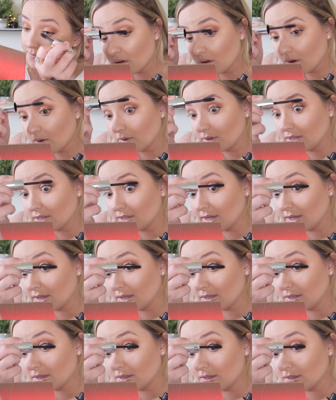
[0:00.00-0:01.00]
I would say
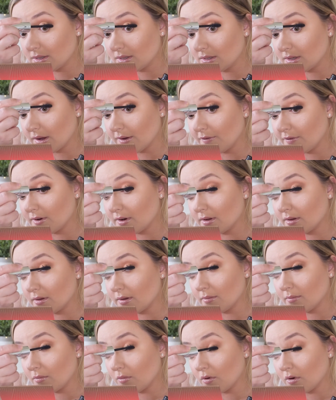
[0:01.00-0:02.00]
this is definitely
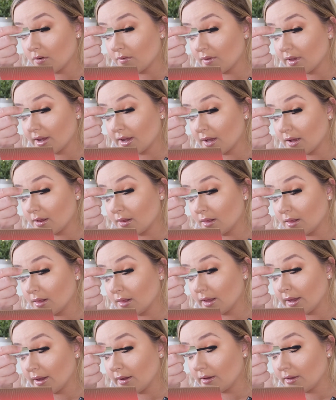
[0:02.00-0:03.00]
more of like a
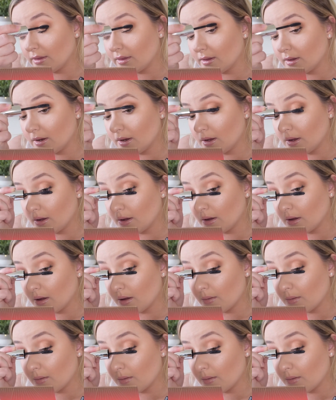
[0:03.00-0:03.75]
lengthening